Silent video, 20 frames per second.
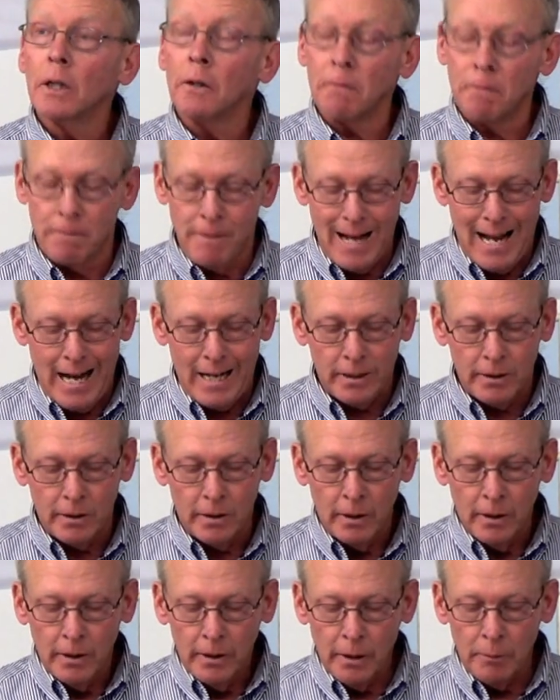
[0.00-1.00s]
In
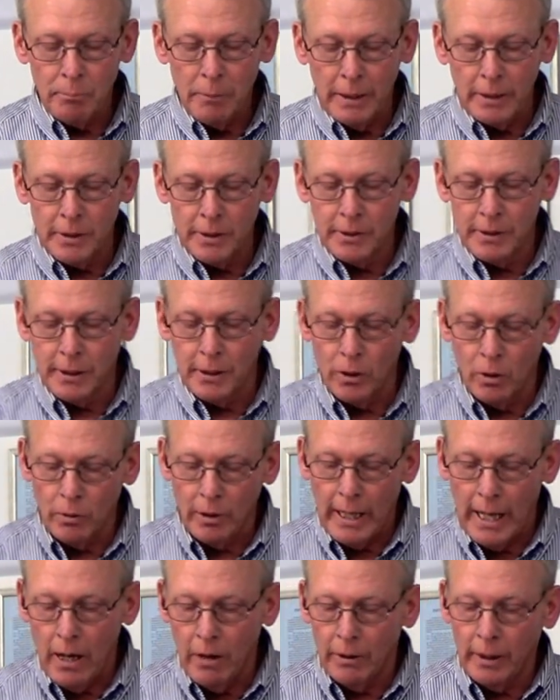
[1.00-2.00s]
fact, in
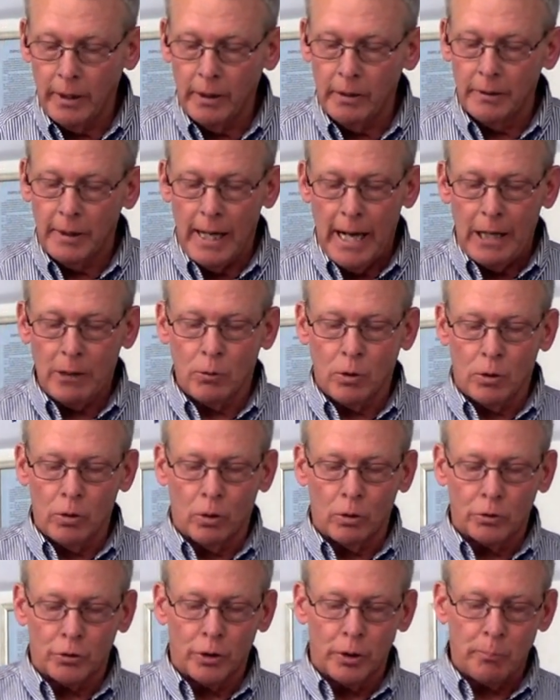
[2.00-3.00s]
Mendocino County, the
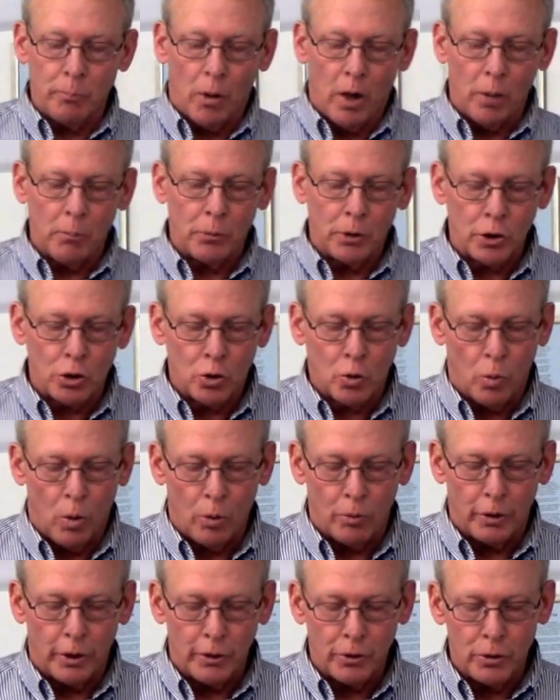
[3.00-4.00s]
Agriculture Department is
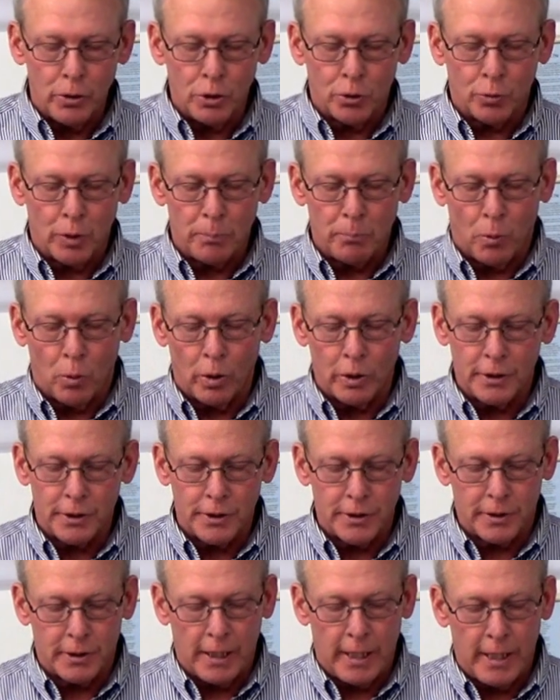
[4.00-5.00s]
quoted in news reports
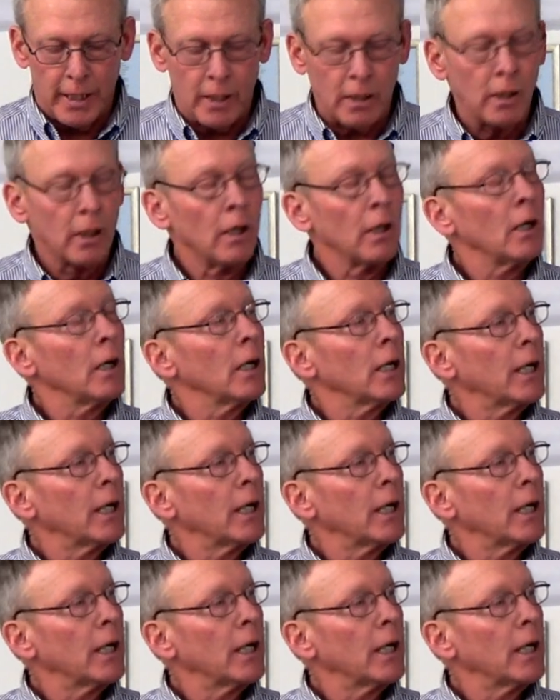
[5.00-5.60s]
as saying,